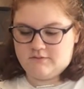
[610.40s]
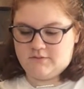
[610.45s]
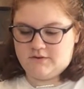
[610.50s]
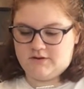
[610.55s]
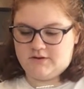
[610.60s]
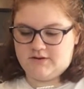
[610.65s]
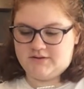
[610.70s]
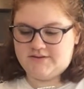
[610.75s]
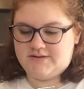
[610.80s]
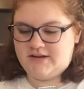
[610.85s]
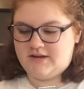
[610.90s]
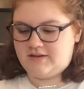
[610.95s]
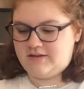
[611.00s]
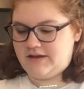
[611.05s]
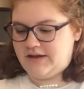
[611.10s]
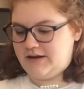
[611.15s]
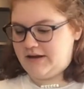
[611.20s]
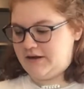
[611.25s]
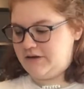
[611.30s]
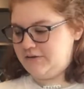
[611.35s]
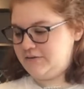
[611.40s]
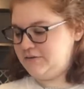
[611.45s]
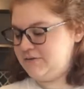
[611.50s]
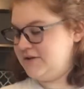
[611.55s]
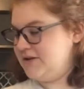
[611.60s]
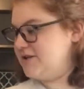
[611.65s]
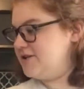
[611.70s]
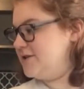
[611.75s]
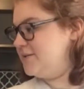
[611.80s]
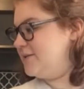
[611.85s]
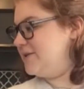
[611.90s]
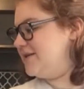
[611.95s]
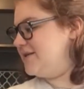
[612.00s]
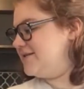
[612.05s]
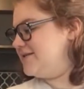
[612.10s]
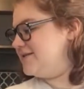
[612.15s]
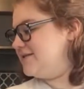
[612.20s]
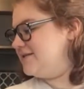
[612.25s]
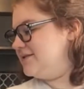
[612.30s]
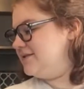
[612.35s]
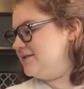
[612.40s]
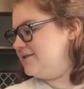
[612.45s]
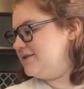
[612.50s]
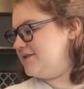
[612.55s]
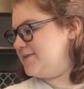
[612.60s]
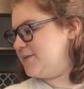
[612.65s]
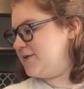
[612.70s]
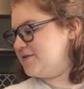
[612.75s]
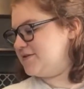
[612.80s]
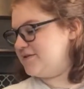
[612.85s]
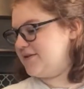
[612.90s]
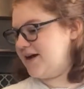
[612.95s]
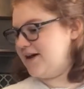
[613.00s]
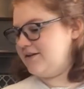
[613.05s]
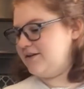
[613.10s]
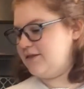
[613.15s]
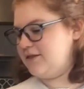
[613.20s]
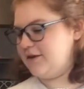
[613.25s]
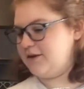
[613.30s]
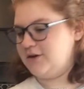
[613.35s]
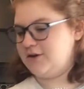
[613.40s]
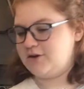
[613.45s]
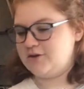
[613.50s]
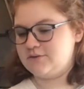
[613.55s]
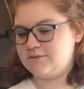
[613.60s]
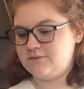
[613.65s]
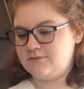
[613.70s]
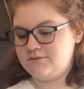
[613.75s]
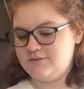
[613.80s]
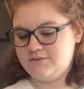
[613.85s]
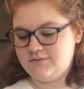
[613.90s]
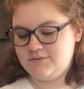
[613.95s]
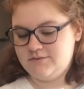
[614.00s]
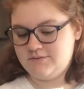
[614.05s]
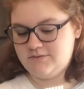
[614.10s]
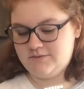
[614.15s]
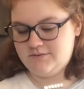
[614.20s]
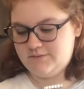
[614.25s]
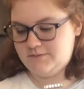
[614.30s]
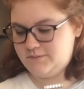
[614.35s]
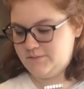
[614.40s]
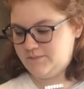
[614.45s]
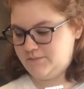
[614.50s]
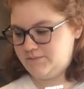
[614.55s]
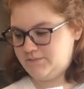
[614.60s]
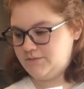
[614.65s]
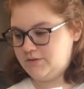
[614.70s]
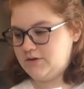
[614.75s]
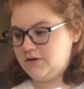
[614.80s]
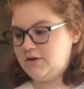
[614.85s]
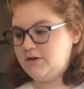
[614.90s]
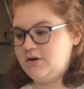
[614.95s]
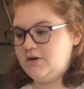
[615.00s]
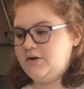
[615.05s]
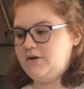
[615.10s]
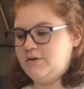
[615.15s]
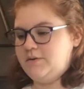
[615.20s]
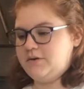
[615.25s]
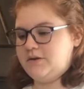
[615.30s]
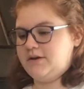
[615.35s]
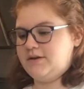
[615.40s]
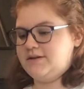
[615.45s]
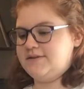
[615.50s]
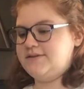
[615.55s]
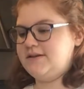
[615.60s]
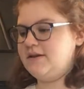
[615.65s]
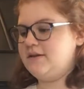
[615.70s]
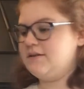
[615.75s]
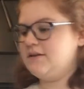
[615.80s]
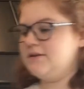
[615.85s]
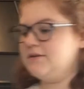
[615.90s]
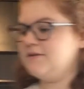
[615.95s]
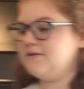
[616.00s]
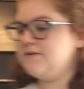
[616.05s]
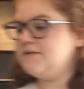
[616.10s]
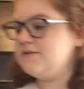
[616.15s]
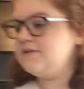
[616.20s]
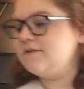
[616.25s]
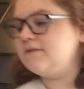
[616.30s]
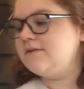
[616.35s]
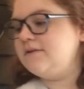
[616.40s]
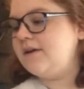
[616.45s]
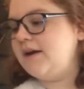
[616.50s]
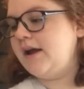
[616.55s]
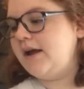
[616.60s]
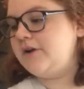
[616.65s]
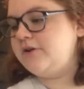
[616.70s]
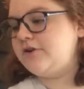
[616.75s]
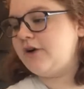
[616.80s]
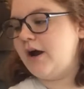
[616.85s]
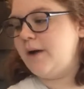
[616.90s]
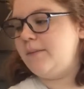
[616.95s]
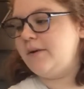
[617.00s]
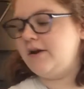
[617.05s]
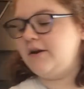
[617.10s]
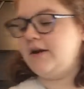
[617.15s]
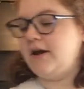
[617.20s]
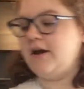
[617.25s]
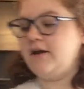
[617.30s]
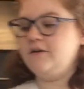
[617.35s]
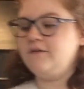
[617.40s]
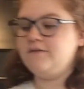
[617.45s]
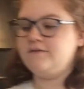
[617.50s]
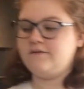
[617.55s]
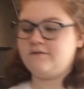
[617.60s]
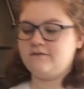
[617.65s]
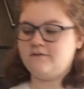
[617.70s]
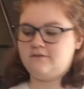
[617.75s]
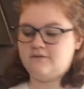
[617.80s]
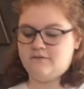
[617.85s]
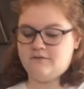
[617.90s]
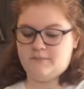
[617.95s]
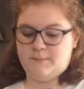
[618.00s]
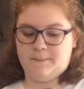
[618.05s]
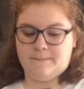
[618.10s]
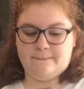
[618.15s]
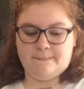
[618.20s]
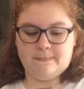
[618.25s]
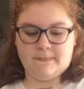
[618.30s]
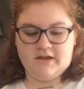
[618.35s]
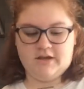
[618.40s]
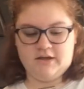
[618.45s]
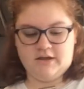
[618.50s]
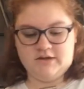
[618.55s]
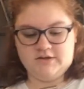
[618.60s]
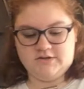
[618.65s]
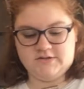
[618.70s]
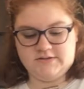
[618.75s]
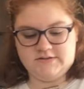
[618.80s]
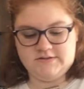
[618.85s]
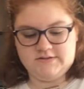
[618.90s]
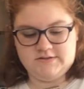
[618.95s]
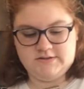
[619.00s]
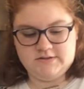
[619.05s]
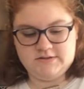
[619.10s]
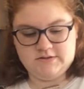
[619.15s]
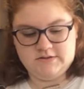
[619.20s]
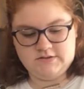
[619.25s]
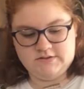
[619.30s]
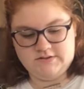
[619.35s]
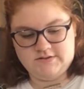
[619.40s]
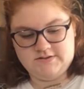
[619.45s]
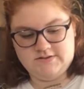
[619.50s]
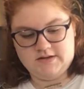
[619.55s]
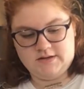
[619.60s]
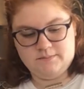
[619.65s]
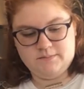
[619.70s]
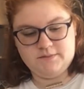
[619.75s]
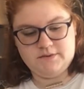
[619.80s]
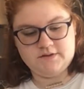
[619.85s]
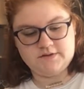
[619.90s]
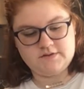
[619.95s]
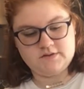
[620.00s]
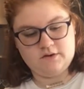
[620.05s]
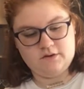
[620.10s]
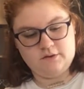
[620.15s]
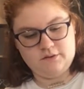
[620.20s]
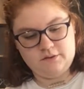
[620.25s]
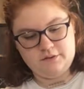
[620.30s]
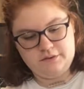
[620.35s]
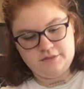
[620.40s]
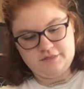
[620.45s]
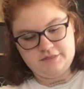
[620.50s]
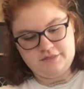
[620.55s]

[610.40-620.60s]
We're going to take that out. Could you please dispose of that? Thank you. I'm going to take this and grab a knife and just dump this whole